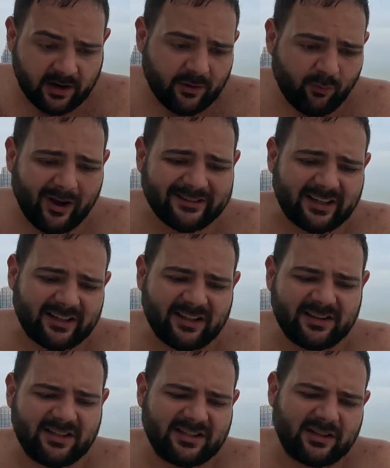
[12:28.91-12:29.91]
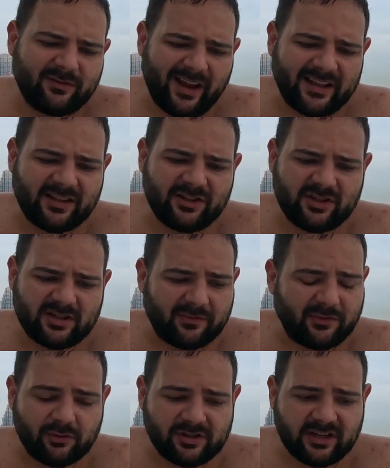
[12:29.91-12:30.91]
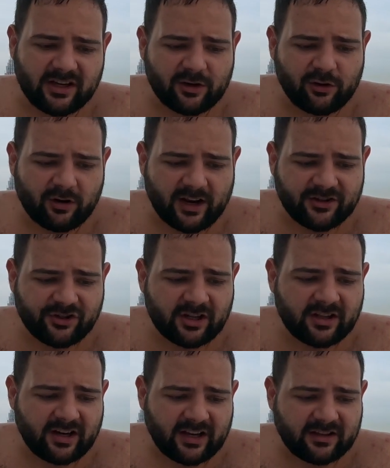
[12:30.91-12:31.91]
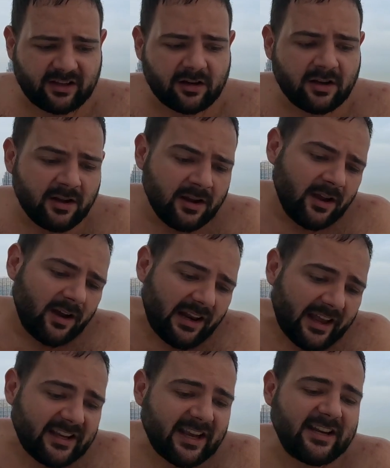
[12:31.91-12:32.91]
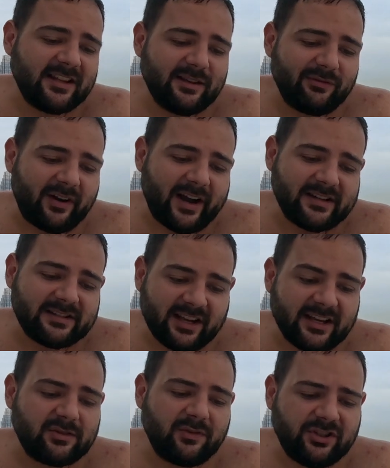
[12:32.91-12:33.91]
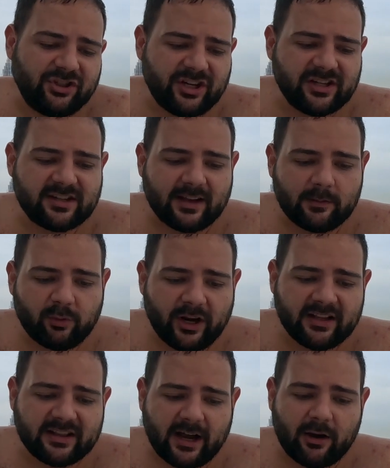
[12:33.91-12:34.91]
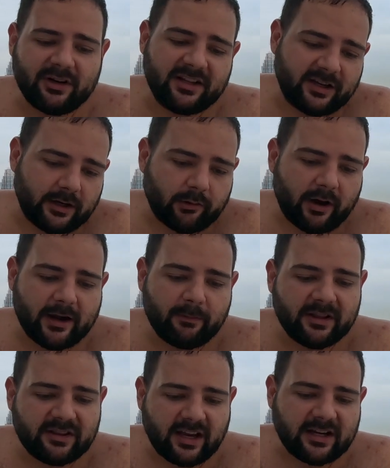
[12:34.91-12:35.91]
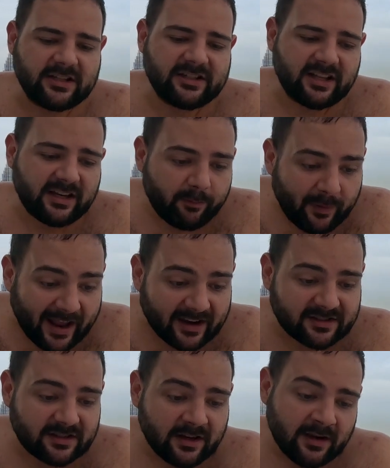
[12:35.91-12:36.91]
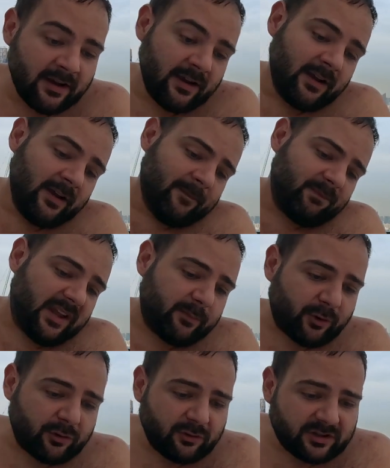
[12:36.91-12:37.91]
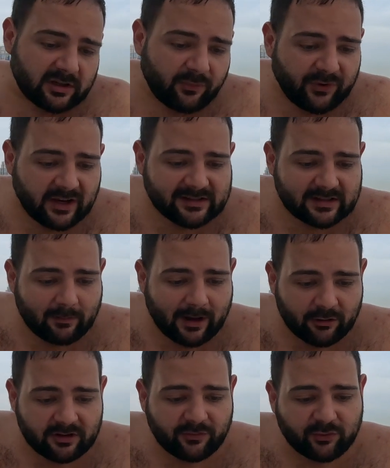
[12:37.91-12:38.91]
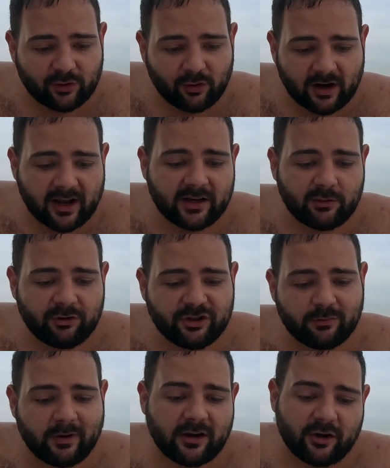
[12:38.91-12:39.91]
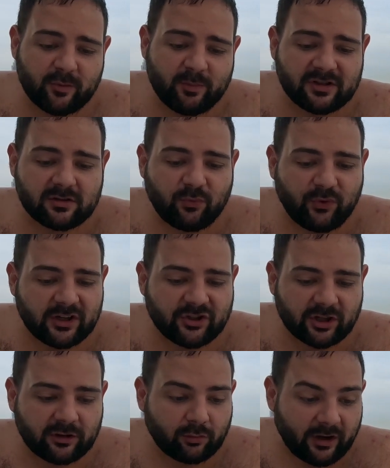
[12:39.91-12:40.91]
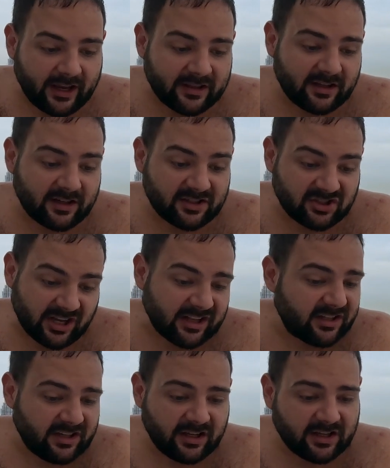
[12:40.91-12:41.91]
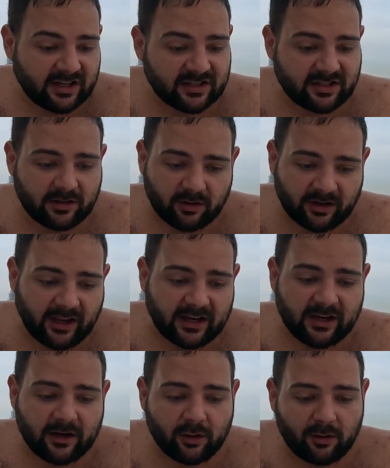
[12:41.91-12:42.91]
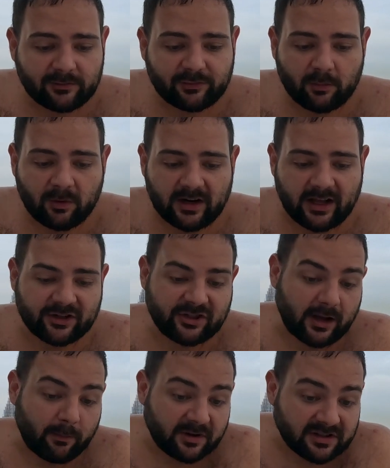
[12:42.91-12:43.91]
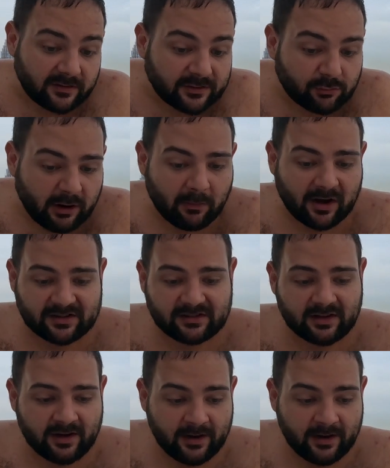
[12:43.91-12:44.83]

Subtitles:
What are the disadvantages of using a chlorine generator? Like any device, SVGs can break down and require maintenance and repairs. They produce a fixed amount of chlorine, which may not be sufficient to handle a sudden increase in organic load from a large numbers of swimmers.